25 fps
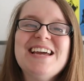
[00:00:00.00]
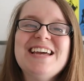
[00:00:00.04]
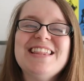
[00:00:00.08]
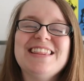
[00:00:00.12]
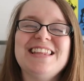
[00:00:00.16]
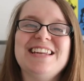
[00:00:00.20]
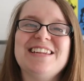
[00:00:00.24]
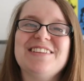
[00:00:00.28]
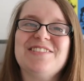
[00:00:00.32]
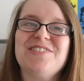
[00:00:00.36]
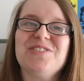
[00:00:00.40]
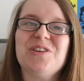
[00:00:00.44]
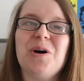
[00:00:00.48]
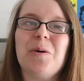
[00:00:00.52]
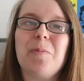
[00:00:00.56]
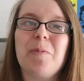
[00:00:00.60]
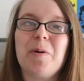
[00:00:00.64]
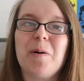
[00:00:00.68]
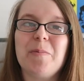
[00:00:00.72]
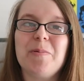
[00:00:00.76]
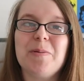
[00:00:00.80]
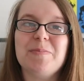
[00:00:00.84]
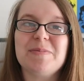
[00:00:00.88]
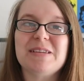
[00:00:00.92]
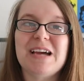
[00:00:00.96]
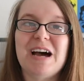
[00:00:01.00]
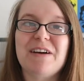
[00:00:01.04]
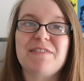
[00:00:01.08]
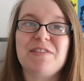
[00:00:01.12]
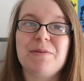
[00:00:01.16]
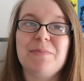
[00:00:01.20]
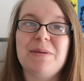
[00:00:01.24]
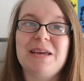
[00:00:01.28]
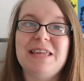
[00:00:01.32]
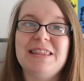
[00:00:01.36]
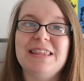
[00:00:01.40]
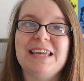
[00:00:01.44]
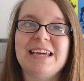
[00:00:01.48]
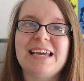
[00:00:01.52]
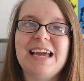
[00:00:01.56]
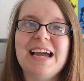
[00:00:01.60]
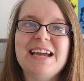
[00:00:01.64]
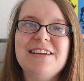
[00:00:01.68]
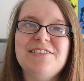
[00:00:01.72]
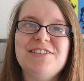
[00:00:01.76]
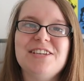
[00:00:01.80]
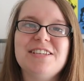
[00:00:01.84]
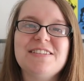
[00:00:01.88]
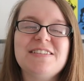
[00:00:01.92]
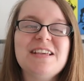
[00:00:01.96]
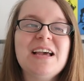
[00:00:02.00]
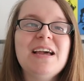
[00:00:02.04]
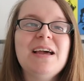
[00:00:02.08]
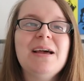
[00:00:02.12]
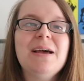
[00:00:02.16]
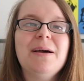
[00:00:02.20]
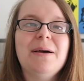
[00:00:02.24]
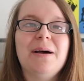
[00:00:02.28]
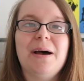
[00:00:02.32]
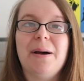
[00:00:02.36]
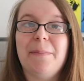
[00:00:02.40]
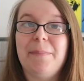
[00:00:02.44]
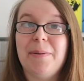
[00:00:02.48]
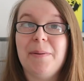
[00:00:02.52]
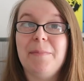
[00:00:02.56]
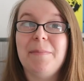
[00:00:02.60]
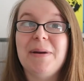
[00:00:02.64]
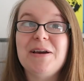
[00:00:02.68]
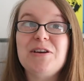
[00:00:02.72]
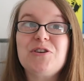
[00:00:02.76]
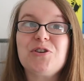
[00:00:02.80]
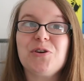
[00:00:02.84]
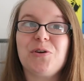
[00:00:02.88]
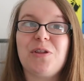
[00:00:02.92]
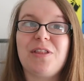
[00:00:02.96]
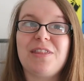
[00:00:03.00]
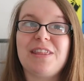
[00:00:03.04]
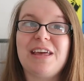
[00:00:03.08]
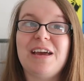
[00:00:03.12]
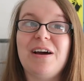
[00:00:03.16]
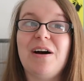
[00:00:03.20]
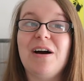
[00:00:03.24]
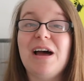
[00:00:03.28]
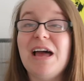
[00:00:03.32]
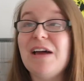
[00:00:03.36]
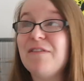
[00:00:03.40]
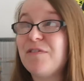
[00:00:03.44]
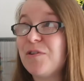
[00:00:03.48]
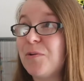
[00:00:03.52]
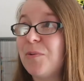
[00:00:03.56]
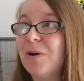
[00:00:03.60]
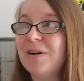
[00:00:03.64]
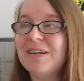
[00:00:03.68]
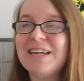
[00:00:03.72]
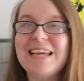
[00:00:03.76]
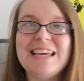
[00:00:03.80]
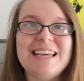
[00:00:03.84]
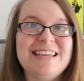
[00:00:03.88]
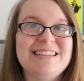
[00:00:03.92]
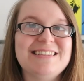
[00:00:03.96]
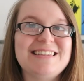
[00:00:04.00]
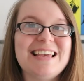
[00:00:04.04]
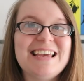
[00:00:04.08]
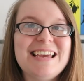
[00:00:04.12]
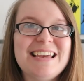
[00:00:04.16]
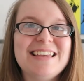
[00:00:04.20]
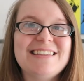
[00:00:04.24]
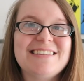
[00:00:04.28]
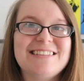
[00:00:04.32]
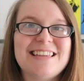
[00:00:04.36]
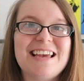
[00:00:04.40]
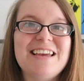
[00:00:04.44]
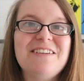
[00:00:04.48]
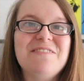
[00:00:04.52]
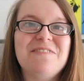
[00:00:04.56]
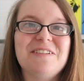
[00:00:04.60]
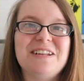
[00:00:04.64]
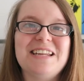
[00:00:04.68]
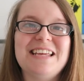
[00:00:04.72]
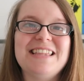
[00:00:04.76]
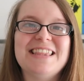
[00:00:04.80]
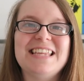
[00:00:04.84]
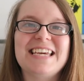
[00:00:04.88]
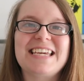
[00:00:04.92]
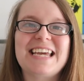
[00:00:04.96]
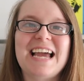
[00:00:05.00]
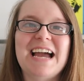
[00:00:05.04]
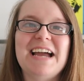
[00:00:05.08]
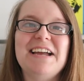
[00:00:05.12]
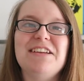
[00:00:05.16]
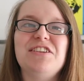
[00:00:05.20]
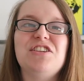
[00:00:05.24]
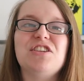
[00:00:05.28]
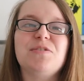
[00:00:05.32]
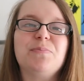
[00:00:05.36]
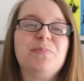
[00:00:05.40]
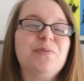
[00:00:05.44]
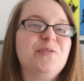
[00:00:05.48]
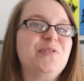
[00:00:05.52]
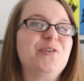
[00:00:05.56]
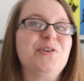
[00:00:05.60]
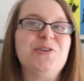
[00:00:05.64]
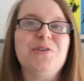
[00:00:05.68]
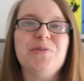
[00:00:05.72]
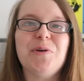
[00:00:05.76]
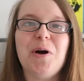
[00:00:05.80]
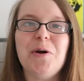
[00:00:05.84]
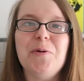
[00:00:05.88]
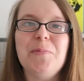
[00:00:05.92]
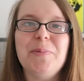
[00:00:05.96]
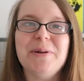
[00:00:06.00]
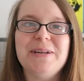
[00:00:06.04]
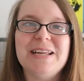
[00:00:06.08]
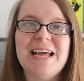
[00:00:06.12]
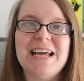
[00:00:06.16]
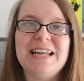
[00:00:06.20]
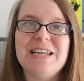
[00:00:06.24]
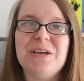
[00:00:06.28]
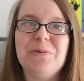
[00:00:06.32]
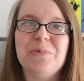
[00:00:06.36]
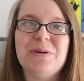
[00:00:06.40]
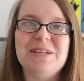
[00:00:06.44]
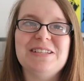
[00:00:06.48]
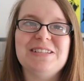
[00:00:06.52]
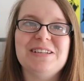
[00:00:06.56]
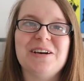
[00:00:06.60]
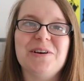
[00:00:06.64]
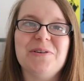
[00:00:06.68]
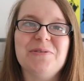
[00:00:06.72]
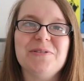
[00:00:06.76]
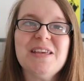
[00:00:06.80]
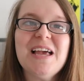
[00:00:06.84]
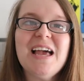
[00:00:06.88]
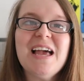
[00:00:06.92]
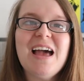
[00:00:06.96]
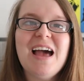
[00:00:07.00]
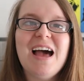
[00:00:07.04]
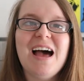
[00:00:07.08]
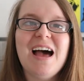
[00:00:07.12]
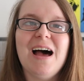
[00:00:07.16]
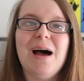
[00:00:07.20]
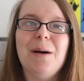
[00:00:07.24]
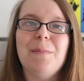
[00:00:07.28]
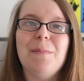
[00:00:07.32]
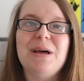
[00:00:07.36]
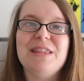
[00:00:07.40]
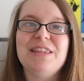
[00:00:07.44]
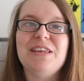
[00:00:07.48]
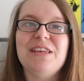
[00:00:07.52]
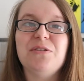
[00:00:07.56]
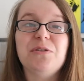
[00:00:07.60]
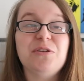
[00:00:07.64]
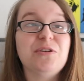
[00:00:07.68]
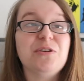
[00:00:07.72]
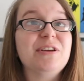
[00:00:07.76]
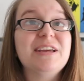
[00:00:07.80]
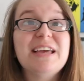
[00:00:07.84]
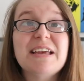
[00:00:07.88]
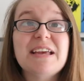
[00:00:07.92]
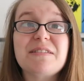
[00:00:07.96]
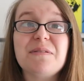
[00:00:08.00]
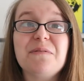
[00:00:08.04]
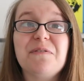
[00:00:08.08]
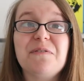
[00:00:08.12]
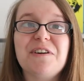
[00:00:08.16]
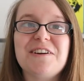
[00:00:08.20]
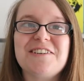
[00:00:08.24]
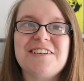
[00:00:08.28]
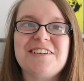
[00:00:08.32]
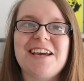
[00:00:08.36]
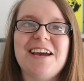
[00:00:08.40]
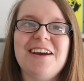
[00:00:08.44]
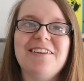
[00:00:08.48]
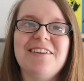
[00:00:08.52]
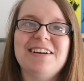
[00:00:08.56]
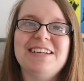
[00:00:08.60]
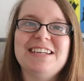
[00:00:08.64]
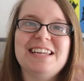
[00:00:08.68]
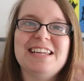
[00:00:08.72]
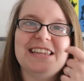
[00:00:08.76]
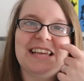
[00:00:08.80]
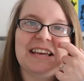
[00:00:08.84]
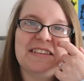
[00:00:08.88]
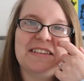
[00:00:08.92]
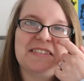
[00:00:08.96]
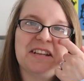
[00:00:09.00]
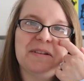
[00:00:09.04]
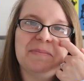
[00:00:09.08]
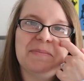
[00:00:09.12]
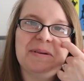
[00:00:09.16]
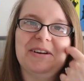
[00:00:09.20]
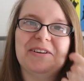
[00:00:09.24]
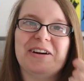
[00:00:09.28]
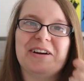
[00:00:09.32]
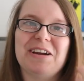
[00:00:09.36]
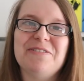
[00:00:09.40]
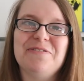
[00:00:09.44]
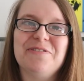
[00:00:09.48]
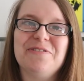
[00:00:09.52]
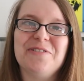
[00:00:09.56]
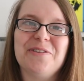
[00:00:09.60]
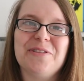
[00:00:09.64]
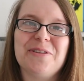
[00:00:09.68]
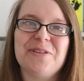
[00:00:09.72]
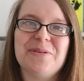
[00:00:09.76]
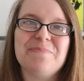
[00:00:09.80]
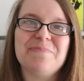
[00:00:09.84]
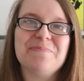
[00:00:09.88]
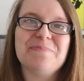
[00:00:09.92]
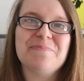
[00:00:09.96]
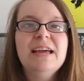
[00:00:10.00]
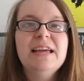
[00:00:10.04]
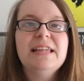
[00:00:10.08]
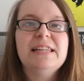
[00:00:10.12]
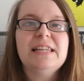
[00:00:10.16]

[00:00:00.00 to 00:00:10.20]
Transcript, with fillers: Then it's not a problem to have them in their cages, but make sure that everyone is safe and in their cages before you open any windows, and then you can get some fresh air in, and that's going to be great for them.